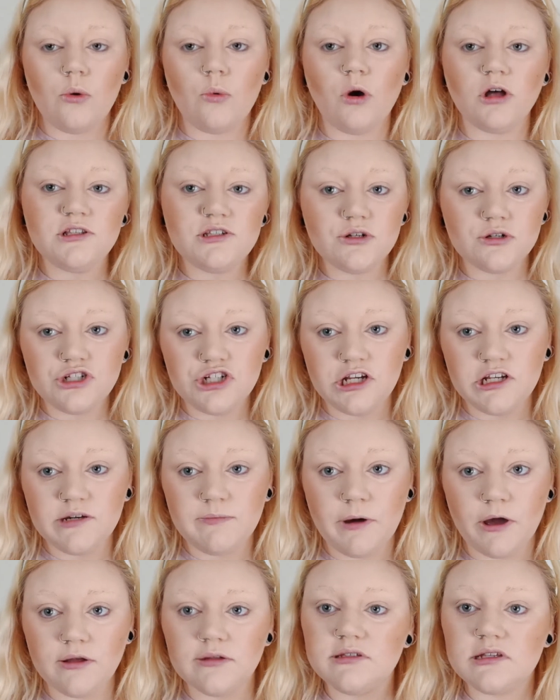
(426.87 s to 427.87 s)
Once your
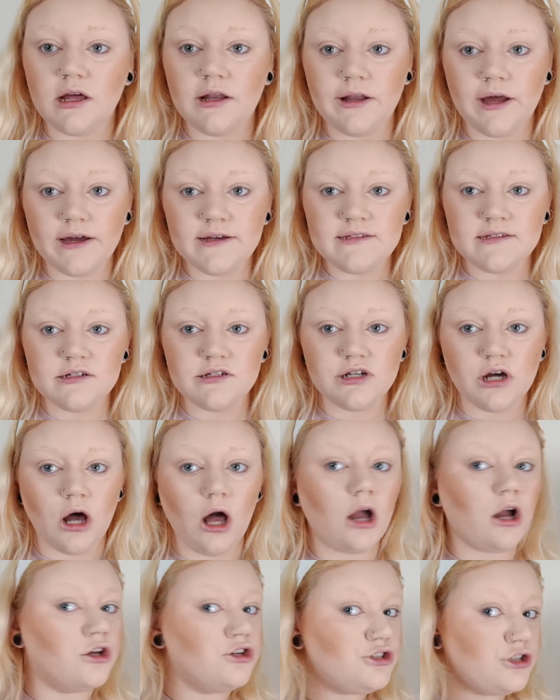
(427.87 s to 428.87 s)
cheekbones are nice and
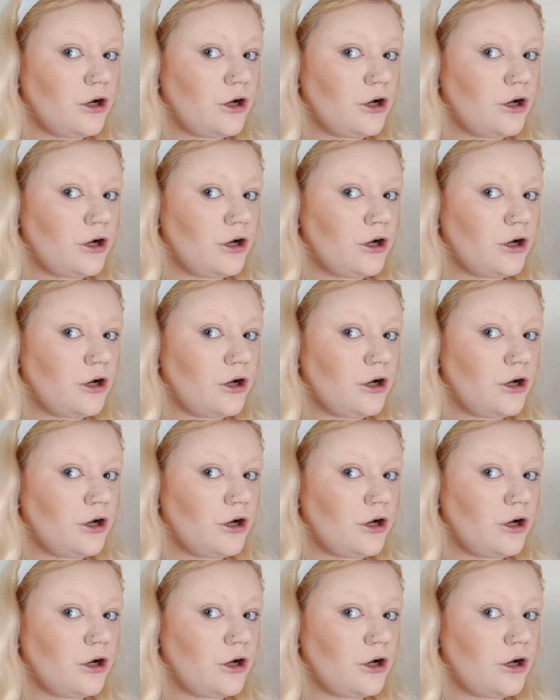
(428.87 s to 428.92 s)
dark,